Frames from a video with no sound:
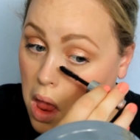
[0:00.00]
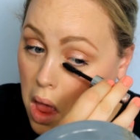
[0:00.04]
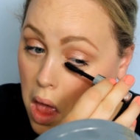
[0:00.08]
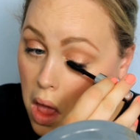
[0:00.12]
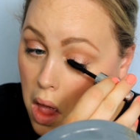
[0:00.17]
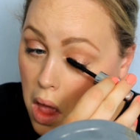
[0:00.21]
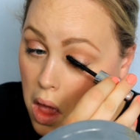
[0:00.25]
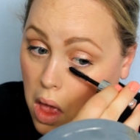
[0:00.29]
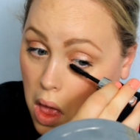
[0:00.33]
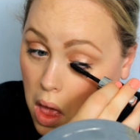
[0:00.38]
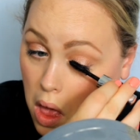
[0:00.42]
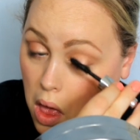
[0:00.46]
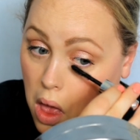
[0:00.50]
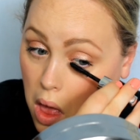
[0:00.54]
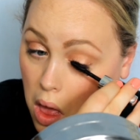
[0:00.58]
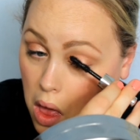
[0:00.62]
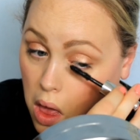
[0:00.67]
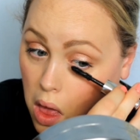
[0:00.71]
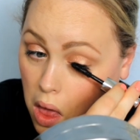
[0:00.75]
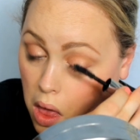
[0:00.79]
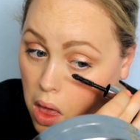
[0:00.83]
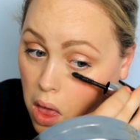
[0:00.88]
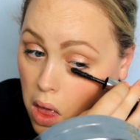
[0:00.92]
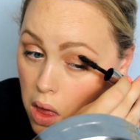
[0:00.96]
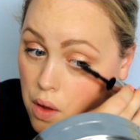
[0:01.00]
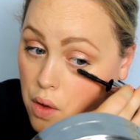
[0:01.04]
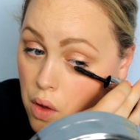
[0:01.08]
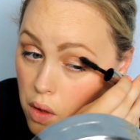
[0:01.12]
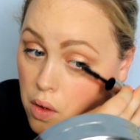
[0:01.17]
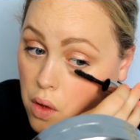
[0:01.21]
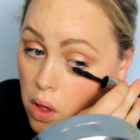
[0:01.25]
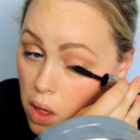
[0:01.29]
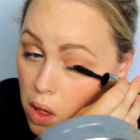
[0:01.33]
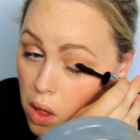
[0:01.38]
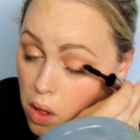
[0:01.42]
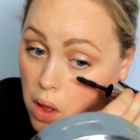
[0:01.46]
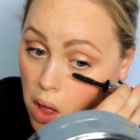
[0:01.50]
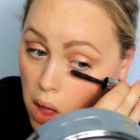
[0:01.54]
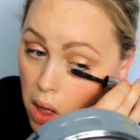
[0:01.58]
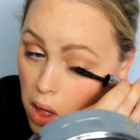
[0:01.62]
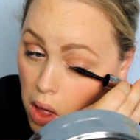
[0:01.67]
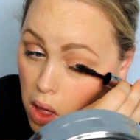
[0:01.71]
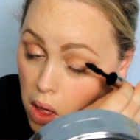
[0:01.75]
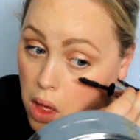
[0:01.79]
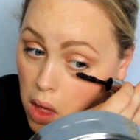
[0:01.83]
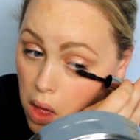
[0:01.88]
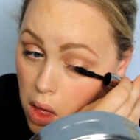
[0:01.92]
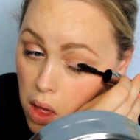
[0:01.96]
helps to add some volume to my
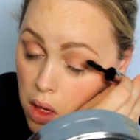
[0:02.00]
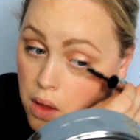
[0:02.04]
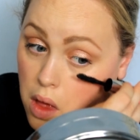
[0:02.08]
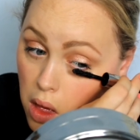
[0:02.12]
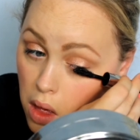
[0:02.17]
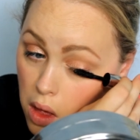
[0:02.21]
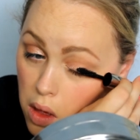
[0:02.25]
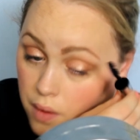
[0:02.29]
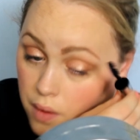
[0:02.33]
not there